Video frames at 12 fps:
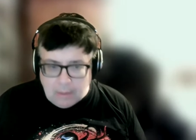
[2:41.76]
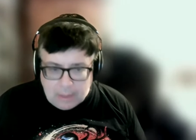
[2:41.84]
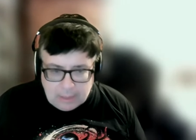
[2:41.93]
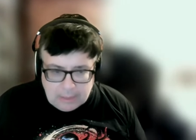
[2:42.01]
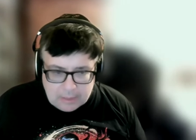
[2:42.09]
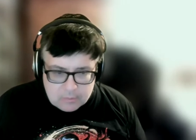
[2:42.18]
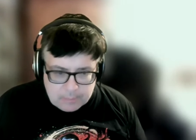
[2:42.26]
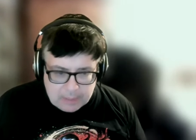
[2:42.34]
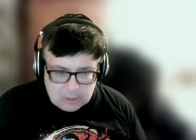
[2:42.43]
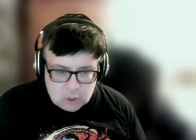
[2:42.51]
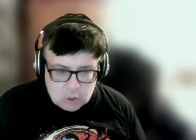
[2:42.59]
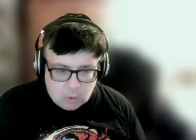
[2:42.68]
And let's
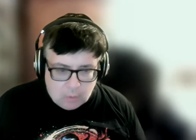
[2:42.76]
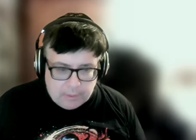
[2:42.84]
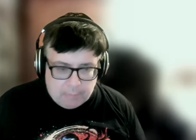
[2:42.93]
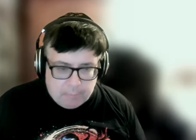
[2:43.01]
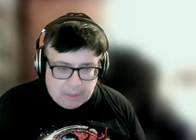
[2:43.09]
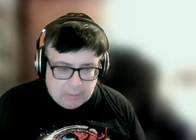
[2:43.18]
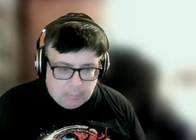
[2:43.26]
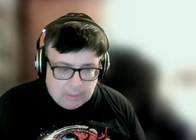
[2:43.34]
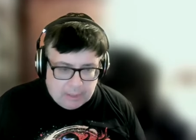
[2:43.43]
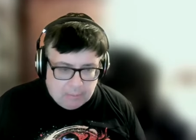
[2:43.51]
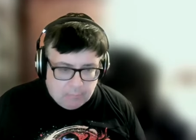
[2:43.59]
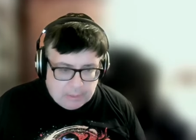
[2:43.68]
make sure that, by the
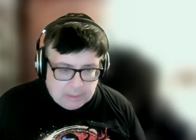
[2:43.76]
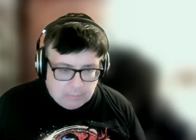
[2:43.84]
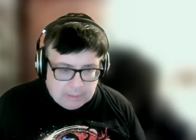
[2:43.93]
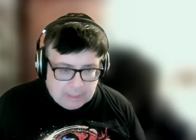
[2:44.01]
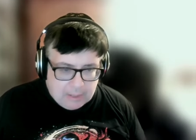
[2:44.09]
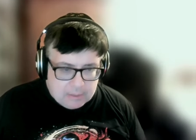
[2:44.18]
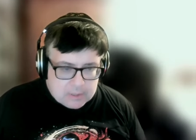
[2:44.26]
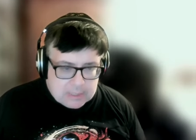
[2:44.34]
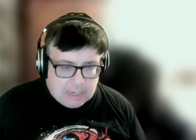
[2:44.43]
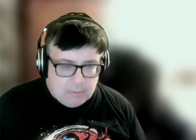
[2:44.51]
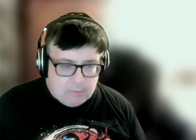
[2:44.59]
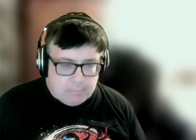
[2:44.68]
way, we don't get a
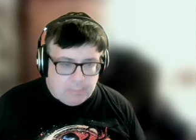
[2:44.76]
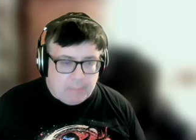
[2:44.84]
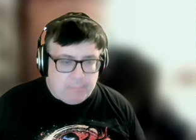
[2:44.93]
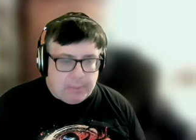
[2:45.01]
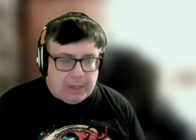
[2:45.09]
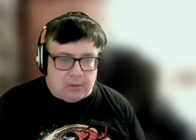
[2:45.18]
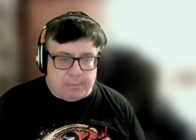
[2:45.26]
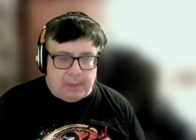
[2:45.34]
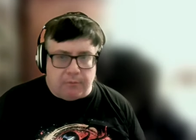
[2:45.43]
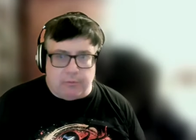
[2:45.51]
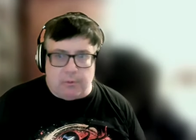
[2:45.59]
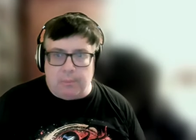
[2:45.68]
sound blast
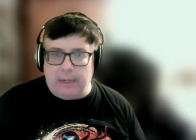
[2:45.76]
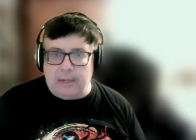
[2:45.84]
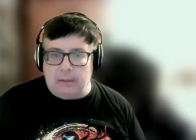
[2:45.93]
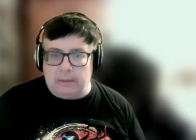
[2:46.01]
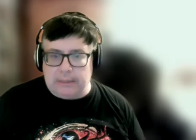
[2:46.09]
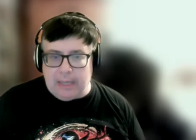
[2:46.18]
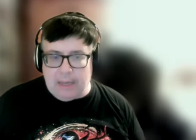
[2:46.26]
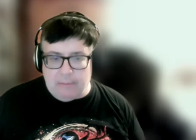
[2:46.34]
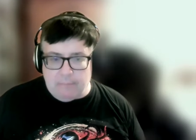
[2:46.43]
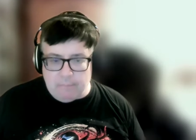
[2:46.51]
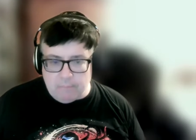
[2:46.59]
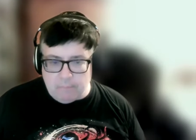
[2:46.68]
back from Windows
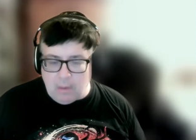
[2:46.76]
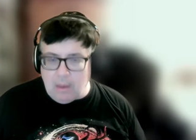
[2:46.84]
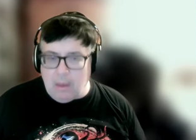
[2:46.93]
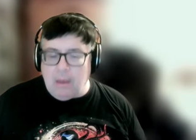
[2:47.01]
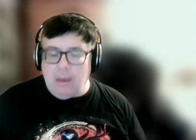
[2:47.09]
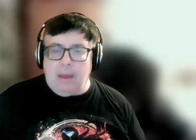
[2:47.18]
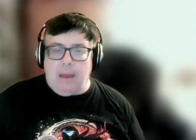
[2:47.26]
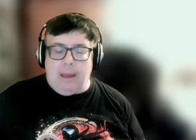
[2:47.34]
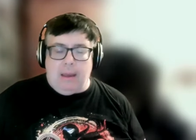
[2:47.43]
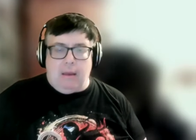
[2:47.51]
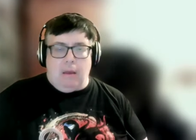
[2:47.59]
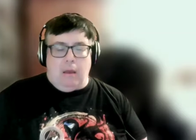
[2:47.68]
again.
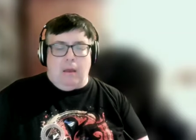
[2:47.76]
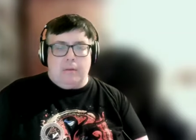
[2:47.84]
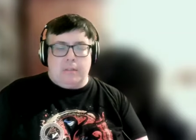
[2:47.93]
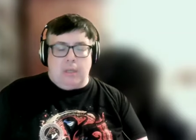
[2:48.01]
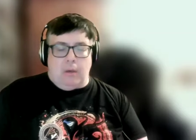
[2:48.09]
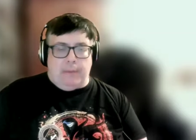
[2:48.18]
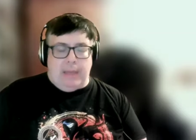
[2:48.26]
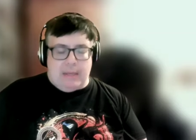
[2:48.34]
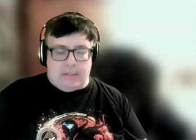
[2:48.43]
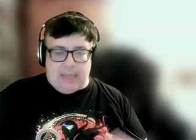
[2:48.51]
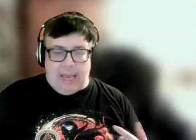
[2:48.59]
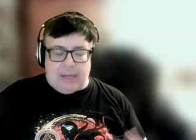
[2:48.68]
So
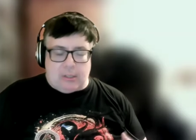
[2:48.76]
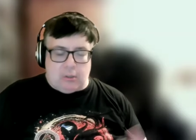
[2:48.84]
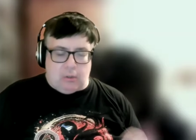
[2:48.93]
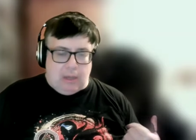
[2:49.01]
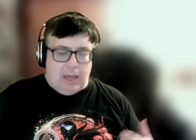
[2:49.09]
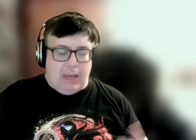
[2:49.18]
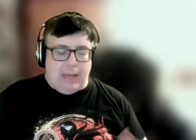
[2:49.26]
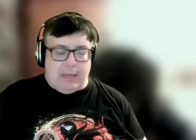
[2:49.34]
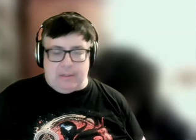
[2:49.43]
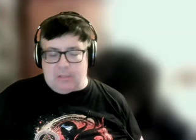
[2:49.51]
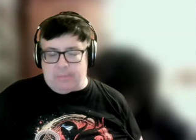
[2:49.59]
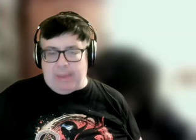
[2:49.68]
there's the actual
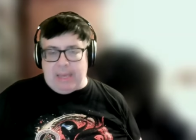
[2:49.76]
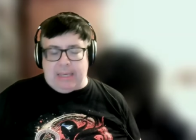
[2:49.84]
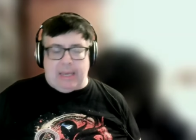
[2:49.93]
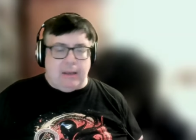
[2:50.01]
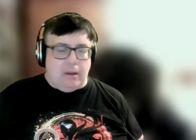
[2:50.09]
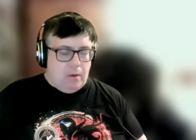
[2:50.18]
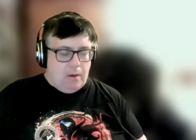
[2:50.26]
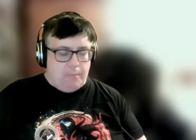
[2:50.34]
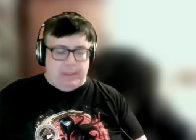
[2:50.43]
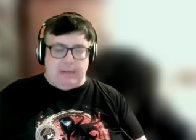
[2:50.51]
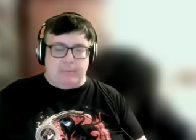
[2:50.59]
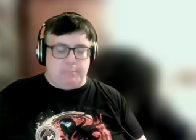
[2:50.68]
Islanders speaking, who have
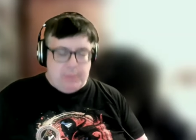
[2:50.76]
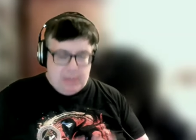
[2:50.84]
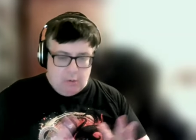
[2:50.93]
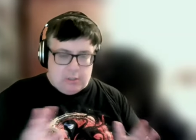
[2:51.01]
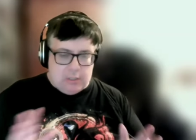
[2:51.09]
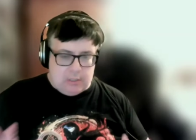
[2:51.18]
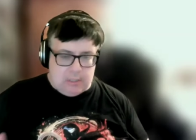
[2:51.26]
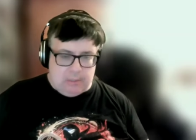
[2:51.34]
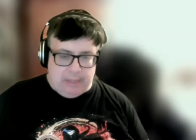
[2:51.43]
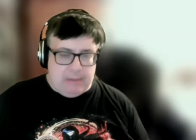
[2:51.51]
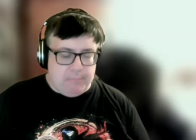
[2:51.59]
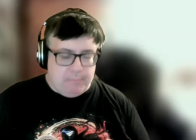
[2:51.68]
been
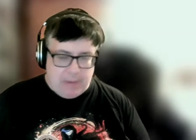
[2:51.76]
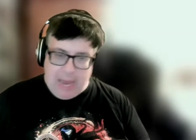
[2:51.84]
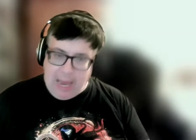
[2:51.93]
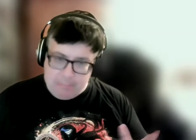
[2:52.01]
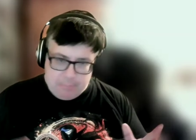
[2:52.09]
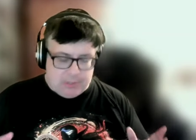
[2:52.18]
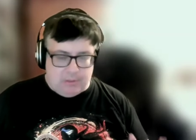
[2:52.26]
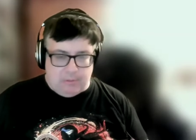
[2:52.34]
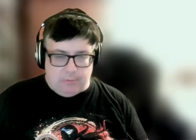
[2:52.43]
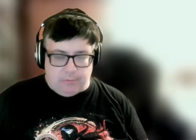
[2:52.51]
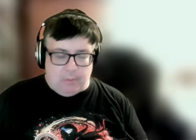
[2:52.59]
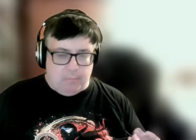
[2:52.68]
noticeably
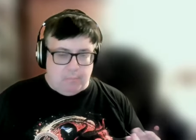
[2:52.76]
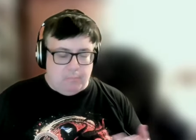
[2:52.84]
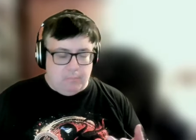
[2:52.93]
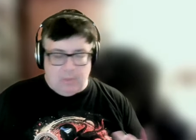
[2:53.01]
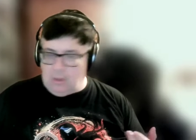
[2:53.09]
absent from